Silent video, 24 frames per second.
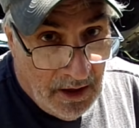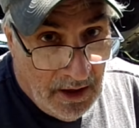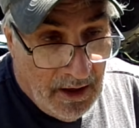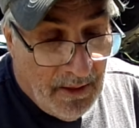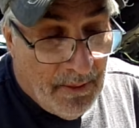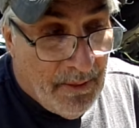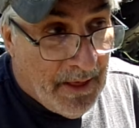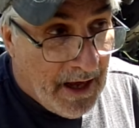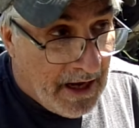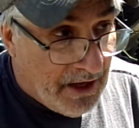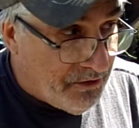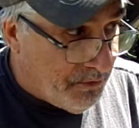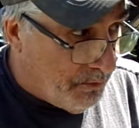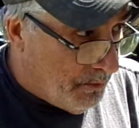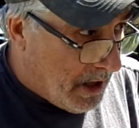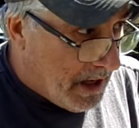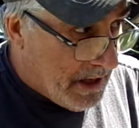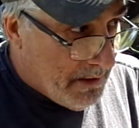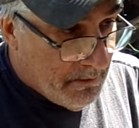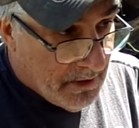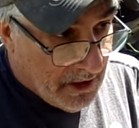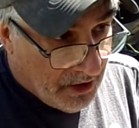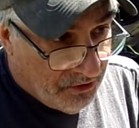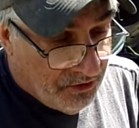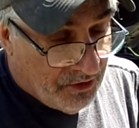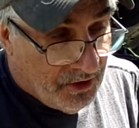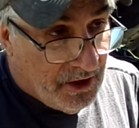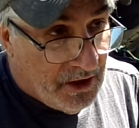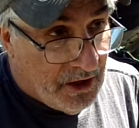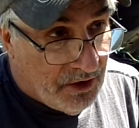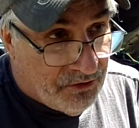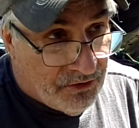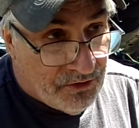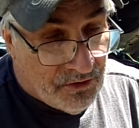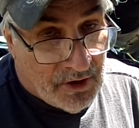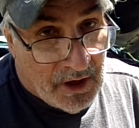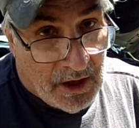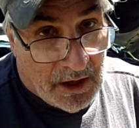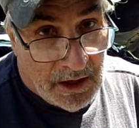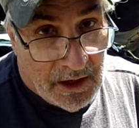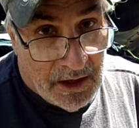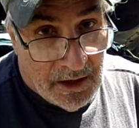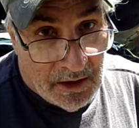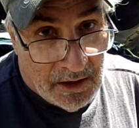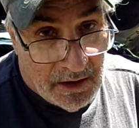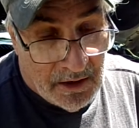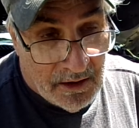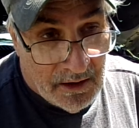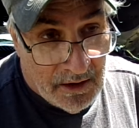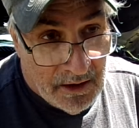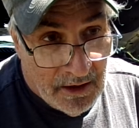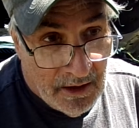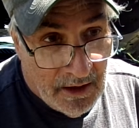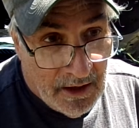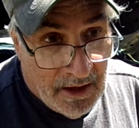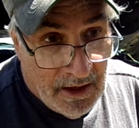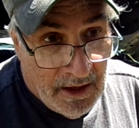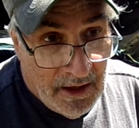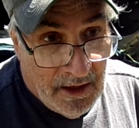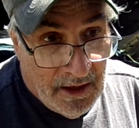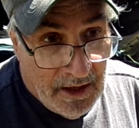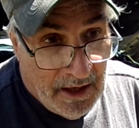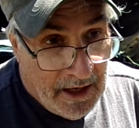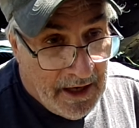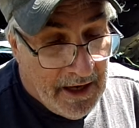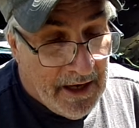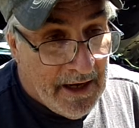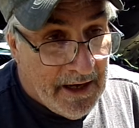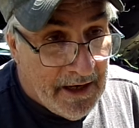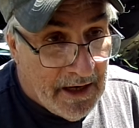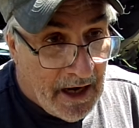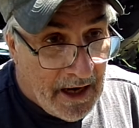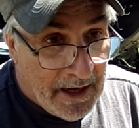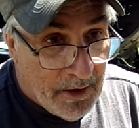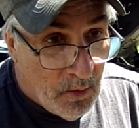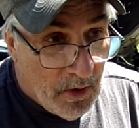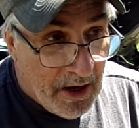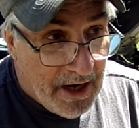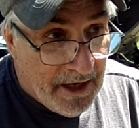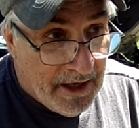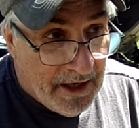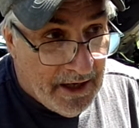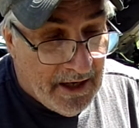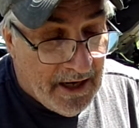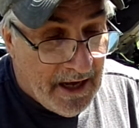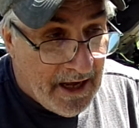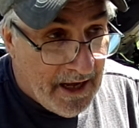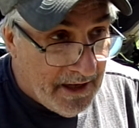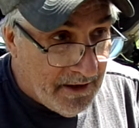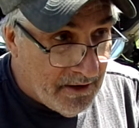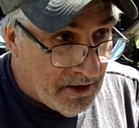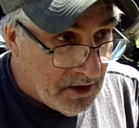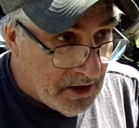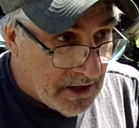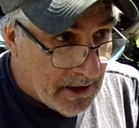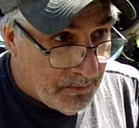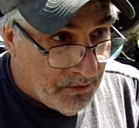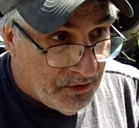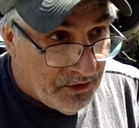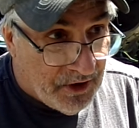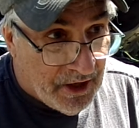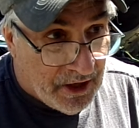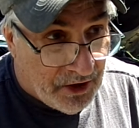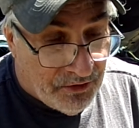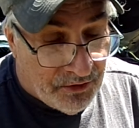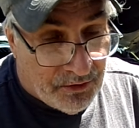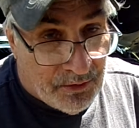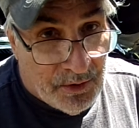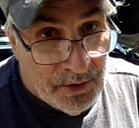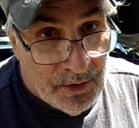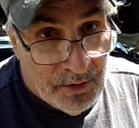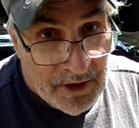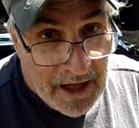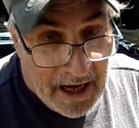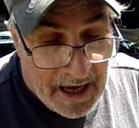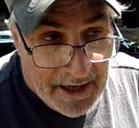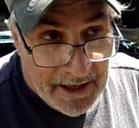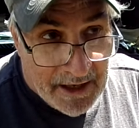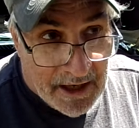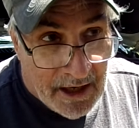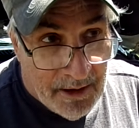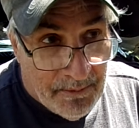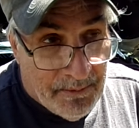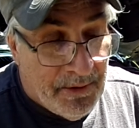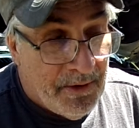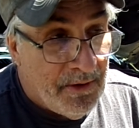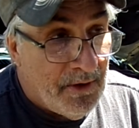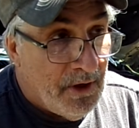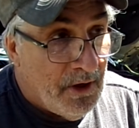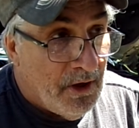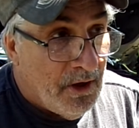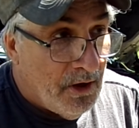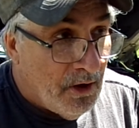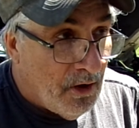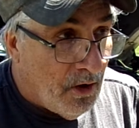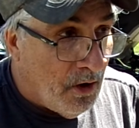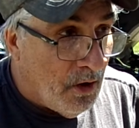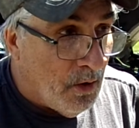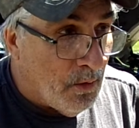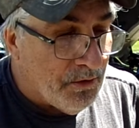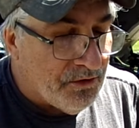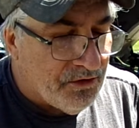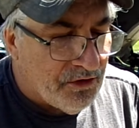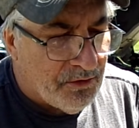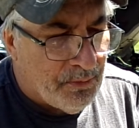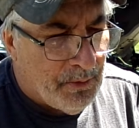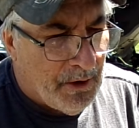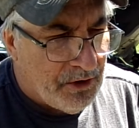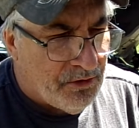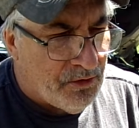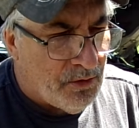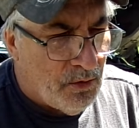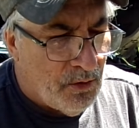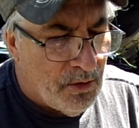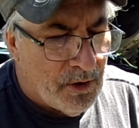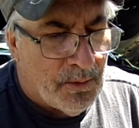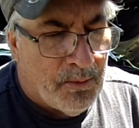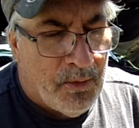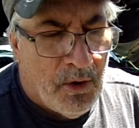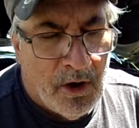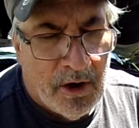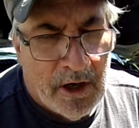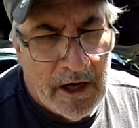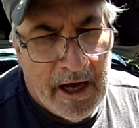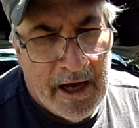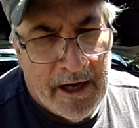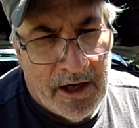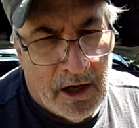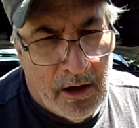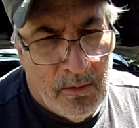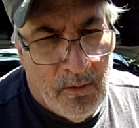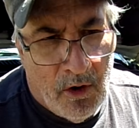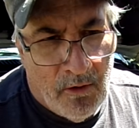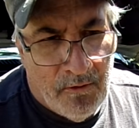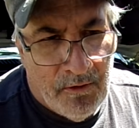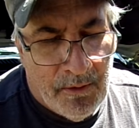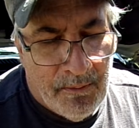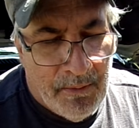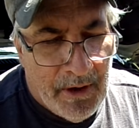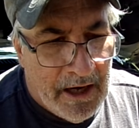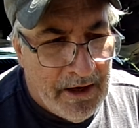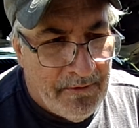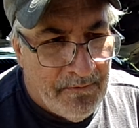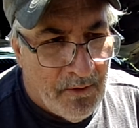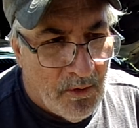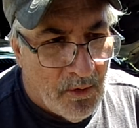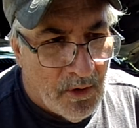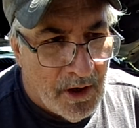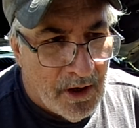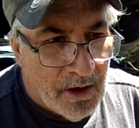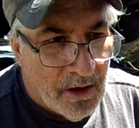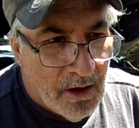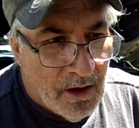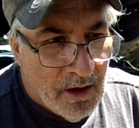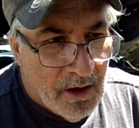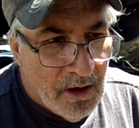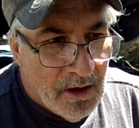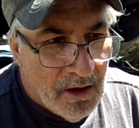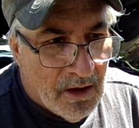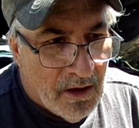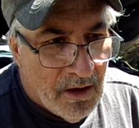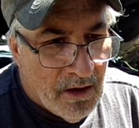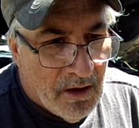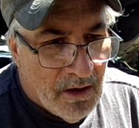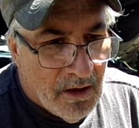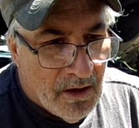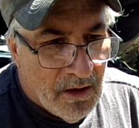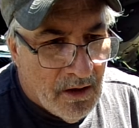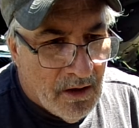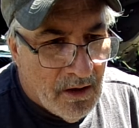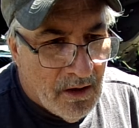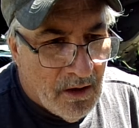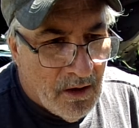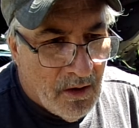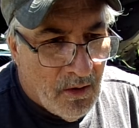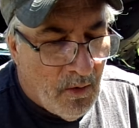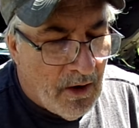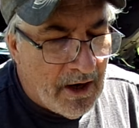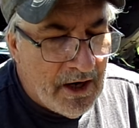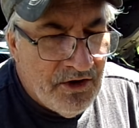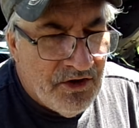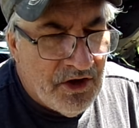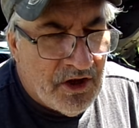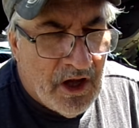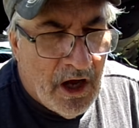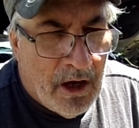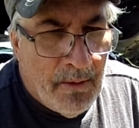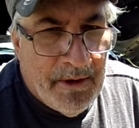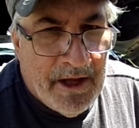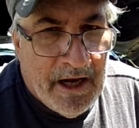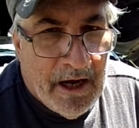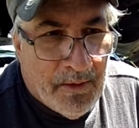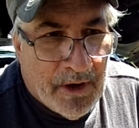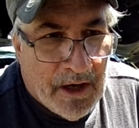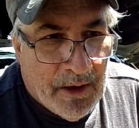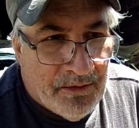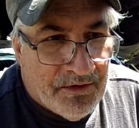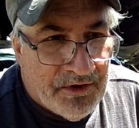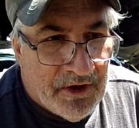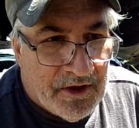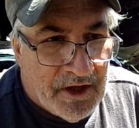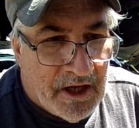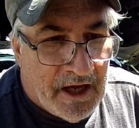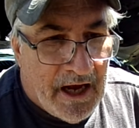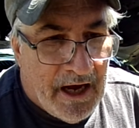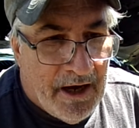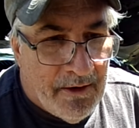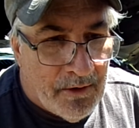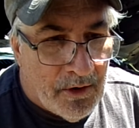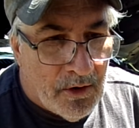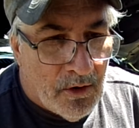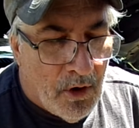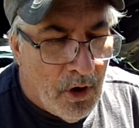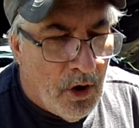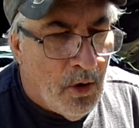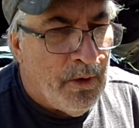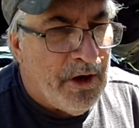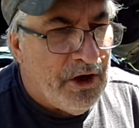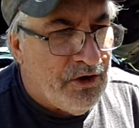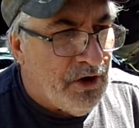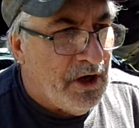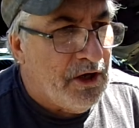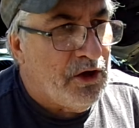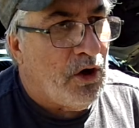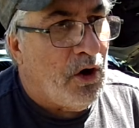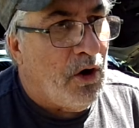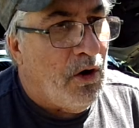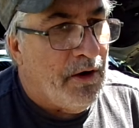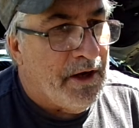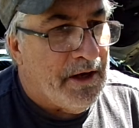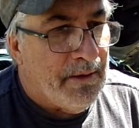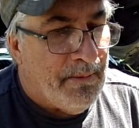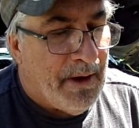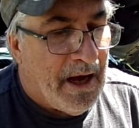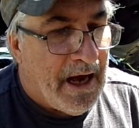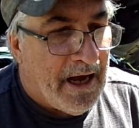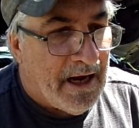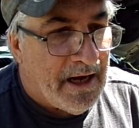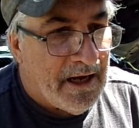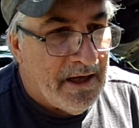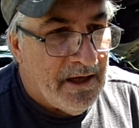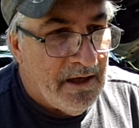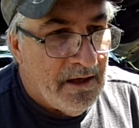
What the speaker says: That's my miss in this truck. And I waited, and the dipstick screwed that up. Oh, it was a special order part. I had to come over and pay for it. Why didn't you tell me that when I was at the counter? Oh, we tried to call you back.